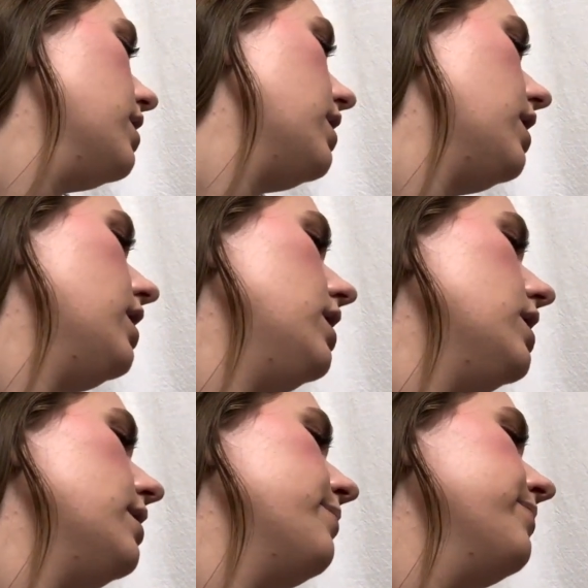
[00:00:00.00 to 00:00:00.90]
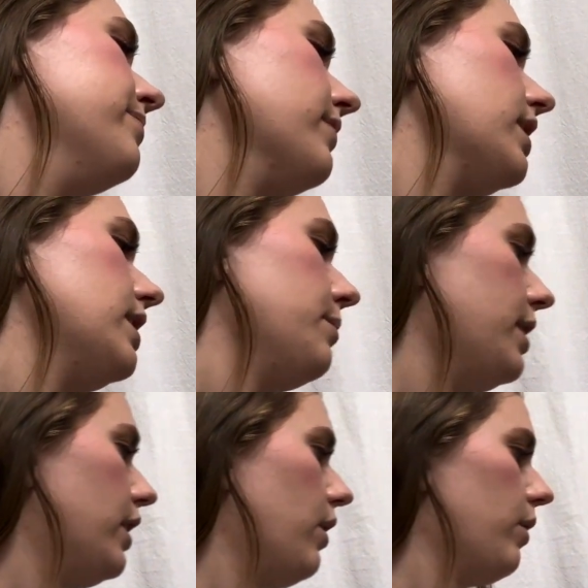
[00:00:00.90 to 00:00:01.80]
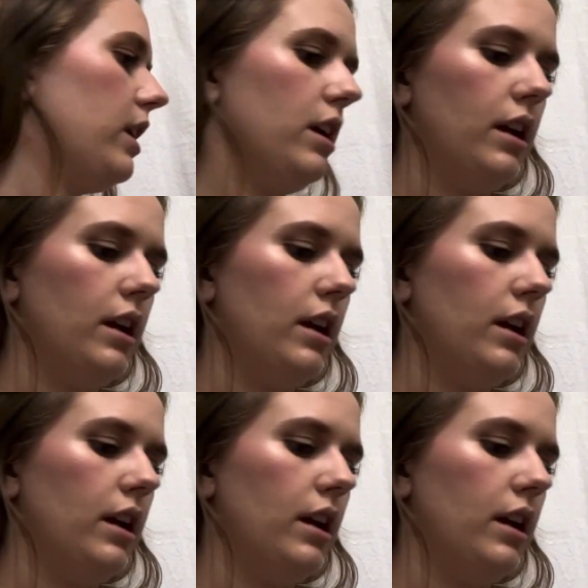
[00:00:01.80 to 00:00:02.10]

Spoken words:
I'm gonna go in.